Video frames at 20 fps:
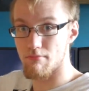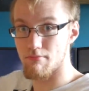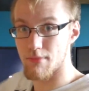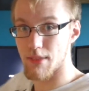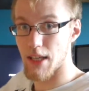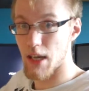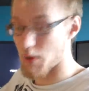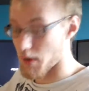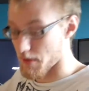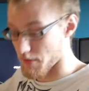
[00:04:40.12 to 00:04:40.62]

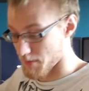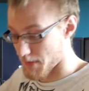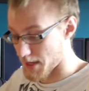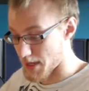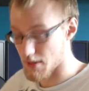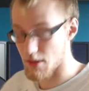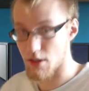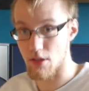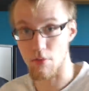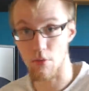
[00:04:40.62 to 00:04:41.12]
get away from that,
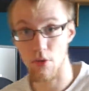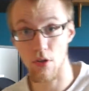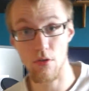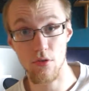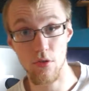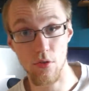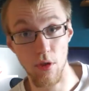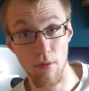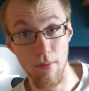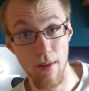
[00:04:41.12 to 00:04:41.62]
because we're not
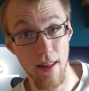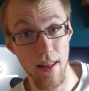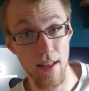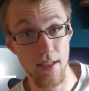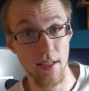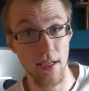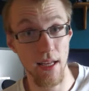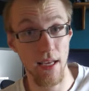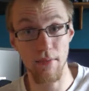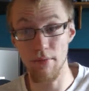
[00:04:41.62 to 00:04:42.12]
talking about
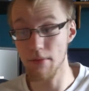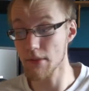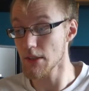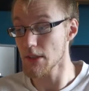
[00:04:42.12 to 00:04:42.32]
that today.